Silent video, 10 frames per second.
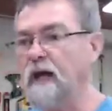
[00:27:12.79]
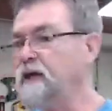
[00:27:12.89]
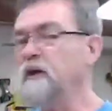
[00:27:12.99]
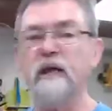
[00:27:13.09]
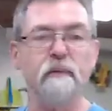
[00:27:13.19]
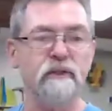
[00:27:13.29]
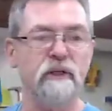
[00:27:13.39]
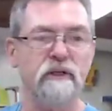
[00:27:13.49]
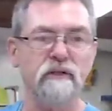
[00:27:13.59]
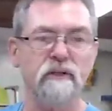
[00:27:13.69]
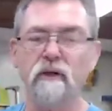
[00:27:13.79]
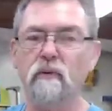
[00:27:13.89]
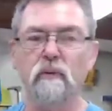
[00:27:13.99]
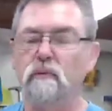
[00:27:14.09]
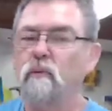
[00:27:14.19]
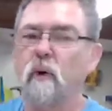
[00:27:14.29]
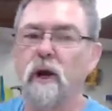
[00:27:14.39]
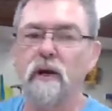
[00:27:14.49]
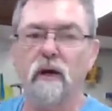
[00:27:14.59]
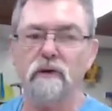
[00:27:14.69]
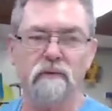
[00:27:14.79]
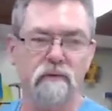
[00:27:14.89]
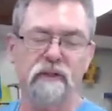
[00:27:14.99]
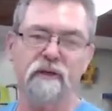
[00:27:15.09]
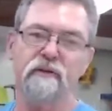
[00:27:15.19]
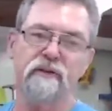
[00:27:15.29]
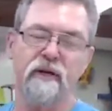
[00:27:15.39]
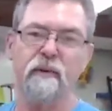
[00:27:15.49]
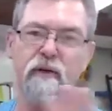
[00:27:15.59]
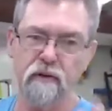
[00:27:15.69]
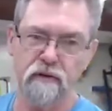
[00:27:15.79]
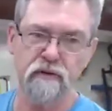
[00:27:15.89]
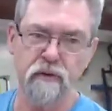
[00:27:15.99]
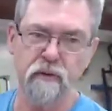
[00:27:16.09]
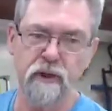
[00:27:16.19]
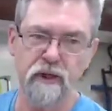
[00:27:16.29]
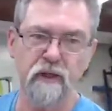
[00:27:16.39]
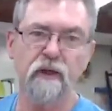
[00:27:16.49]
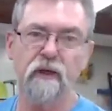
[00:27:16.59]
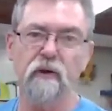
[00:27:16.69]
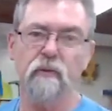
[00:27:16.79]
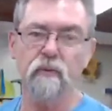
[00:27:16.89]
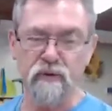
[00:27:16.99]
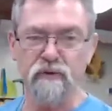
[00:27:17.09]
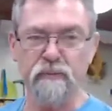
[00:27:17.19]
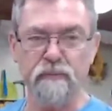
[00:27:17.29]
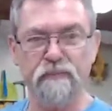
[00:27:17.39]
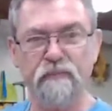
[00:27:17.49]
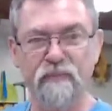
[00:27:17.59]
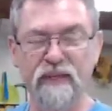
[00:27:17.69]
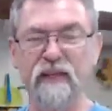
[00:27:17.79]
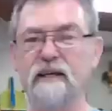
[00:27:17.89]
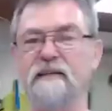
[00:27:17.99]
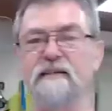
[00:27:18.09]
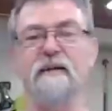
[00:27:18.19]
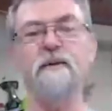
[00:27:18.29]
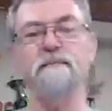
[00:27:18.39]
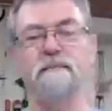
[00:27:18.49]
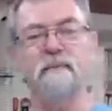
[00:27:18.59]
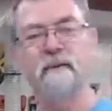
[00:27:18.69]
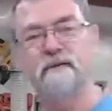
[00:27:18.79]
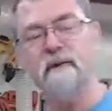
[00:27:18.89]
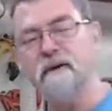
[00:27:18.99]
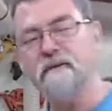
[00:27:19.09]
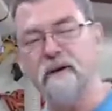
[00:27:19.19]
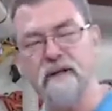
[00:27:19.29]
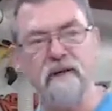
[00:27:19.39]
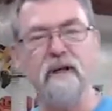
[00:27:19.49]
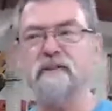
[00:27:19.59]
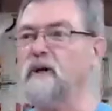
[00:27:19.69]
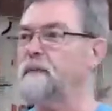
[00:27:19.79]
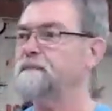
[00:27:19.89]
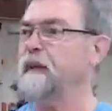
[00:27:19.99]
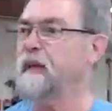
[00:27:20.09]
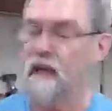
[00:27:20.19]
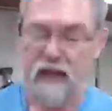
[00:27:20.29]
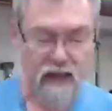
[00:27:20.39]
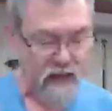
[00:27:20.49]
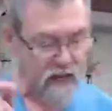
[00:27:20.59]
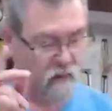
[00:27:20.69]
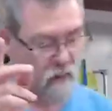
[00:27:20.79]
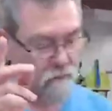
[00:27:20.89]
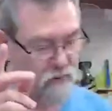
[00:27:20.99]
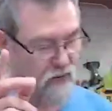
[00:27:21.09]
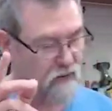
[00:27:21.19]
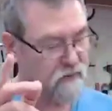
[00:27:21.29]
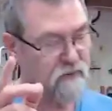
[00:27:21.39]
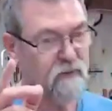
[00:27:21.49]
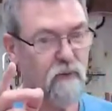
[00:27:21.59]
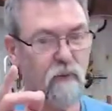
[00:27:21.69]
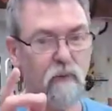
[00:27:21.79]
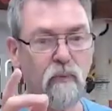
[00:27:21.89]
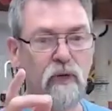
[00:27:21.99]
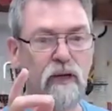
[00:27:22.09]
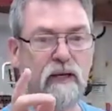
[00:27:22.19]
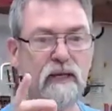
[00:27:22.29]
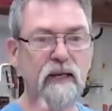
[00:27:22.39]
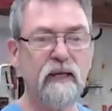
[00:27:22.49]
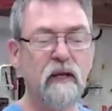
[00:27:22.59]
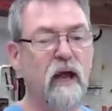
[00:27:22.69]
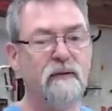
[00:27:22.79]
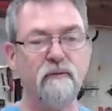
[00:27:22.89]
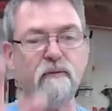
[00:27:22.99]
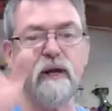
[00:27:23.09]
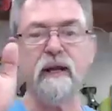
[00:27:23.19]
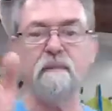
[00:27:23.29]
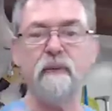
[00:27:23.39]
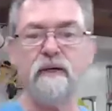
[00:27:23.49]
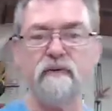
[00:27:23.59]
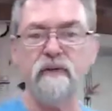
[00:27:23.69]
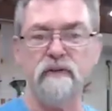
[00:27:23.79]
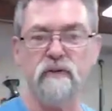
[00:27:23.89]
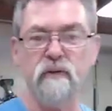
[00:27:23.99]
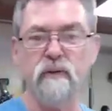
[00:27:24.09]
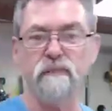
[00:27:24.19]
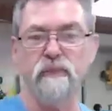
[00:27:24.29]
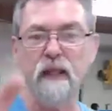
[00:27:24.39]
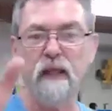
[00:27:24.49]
I know their machines, why not give it to someone that's already with them? So, very, very exciting time. How about we get in? I haven't read much of this at all.